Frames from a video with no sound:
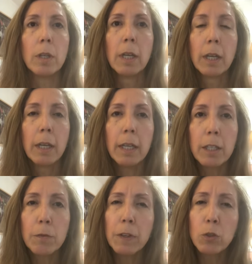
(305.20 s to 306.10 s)

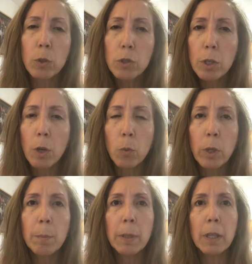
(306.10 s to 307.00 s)
individuals, you know, we
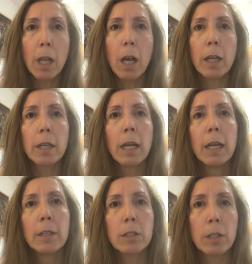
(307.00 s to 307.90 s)
belong
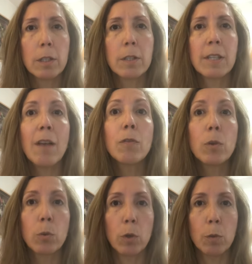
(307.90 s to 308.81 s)
to several
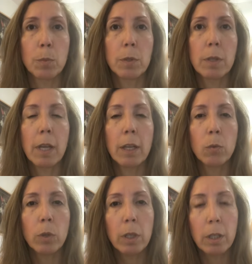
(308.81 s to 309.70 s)
groups, and
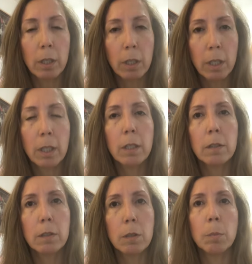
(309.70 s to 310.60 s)
we need
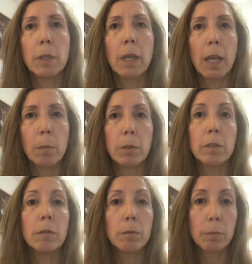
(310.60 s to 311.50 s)
to be able
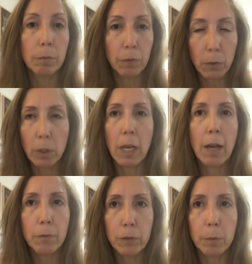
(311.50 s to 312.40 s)
to feel
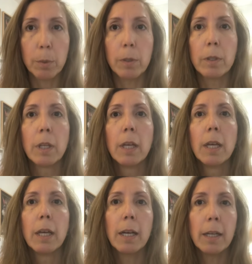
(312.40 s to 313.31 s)
comfortable
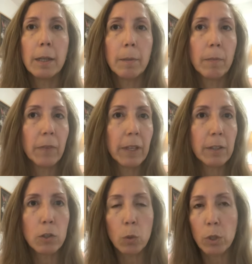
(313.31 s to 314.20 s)
in
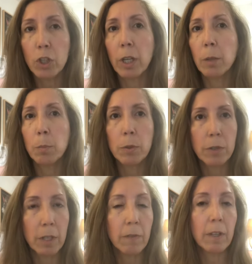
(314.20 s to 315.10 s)
switching and
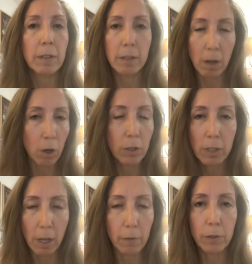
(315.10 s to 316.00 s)
perceiving
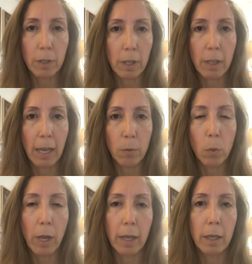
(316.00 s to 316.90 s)
ourselves in that
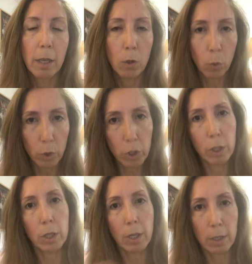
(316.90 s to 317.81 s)
way, which
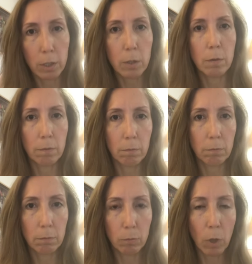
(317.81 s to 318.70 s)
is,
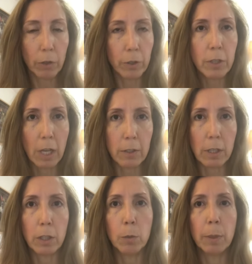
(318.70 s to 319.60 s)
we'll discuss a
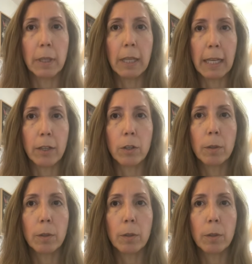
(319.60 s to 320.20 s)
little bit later.